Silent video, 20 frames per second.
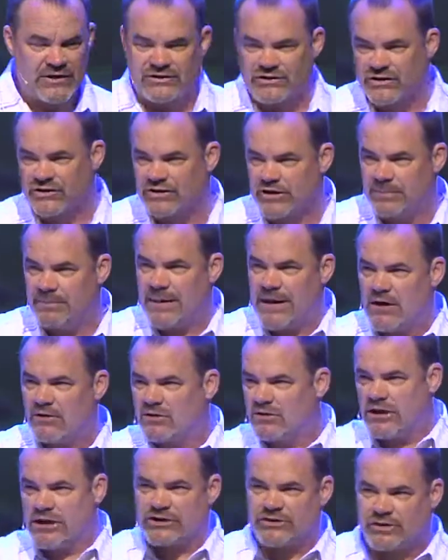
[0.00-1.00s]
This isn't
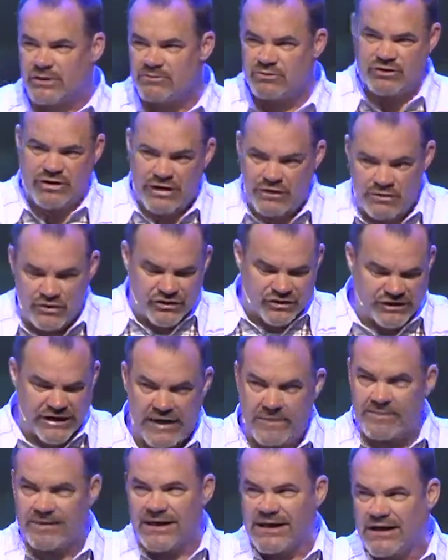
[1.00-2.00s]
about like some general
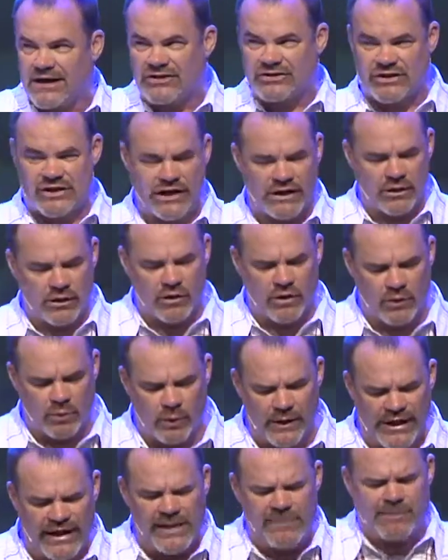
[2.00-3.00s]
statement like on Sunday,
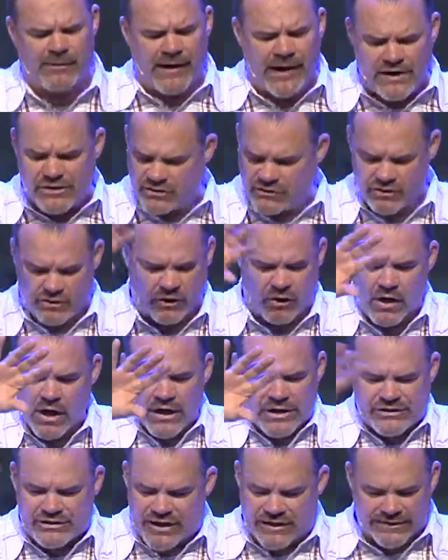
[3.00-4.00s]
Lord, we praise you. No, no,
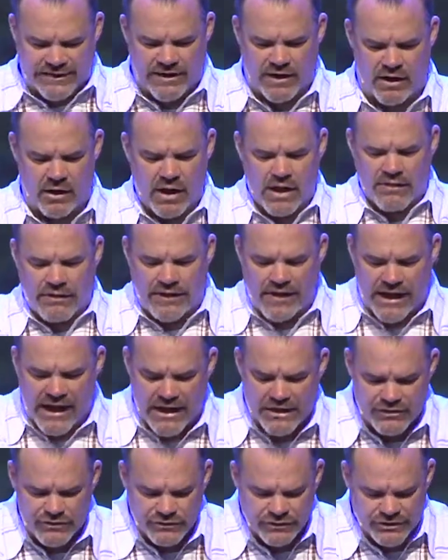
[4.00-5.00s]
it's not that at all. The
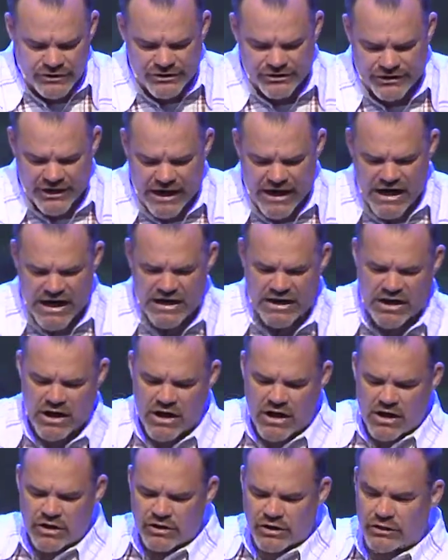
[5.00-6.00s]
angel is
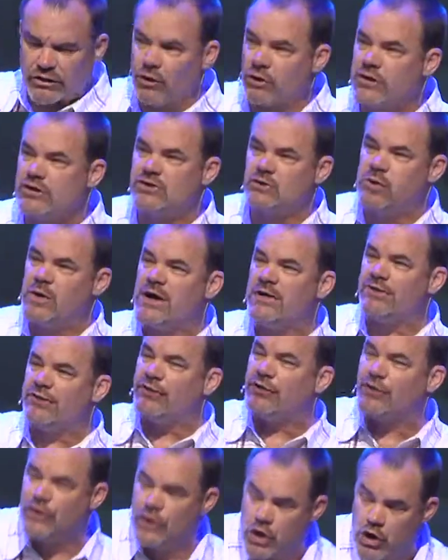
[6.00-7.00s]
saying, The Lord's
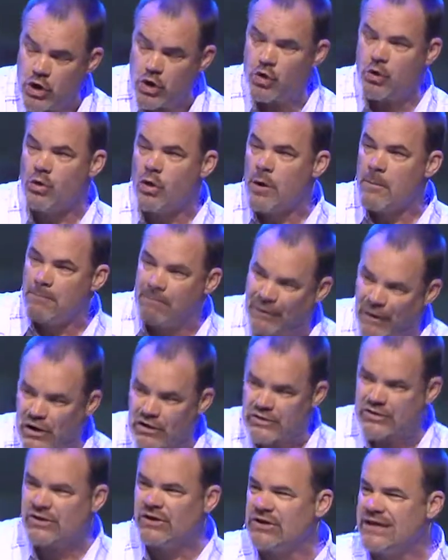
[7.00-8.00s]
with you
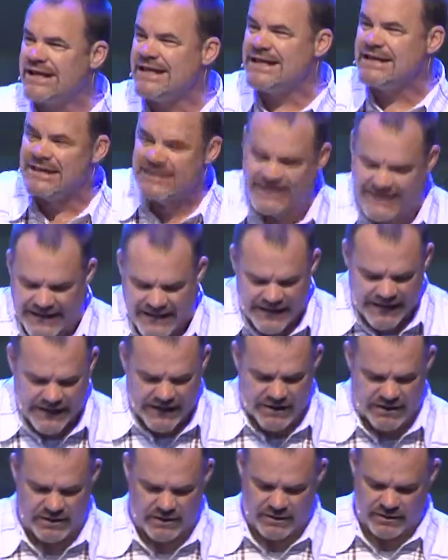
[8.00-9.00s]
personally,
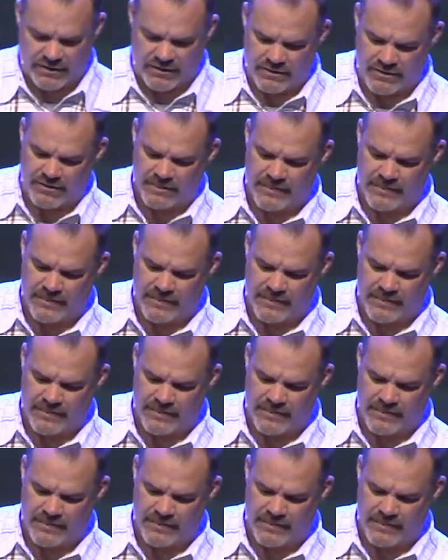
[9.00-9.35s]
Gideon.